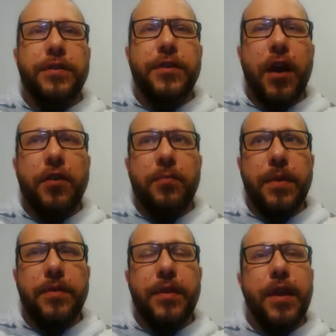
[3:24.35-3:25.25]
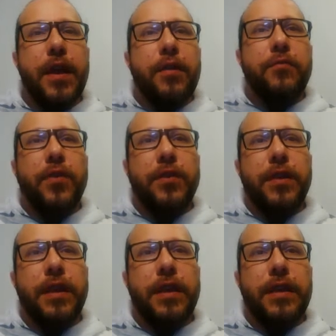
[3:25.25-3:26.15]
documents from
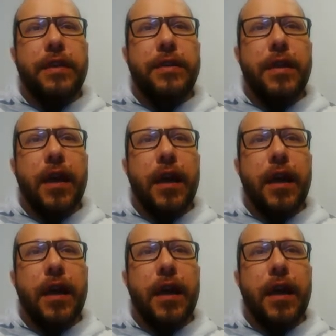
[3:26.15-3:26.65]
this